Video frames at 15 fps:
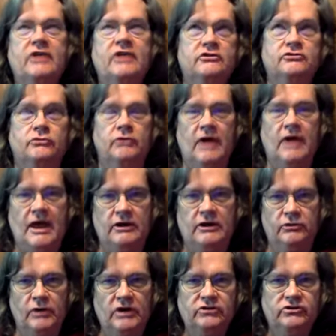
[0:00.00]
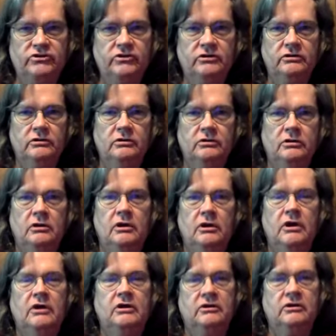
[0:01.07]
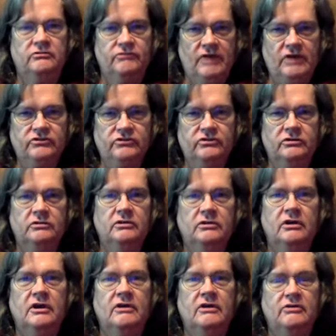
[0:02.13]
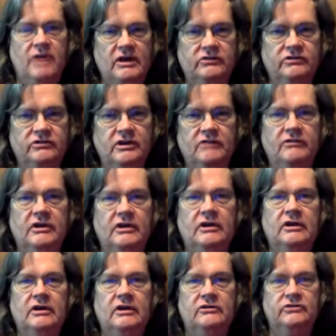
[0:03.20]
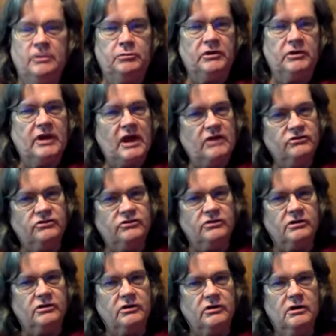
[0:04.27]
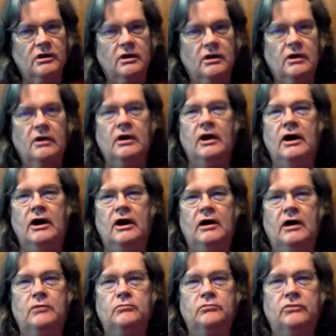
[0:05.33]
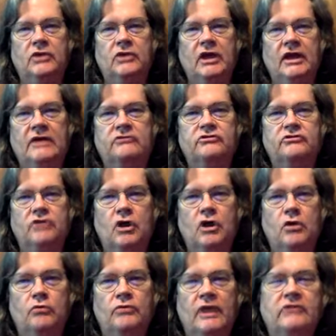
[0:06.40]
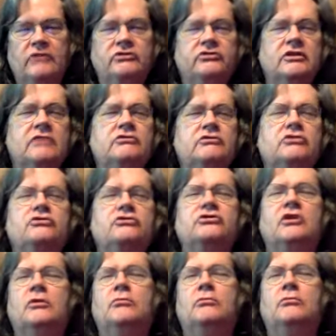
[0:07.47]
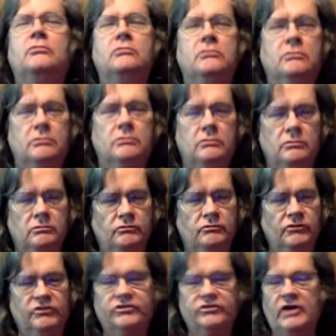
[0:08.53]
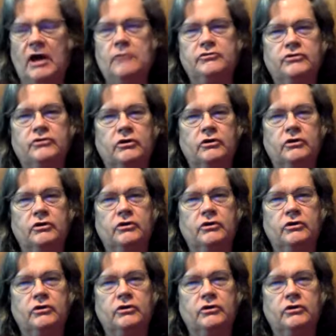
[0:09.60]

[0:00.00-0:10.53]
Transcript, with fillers: for adoration, confession, thanksgiving, and supplication. Um, and so that just gives you some. The Psalms are a great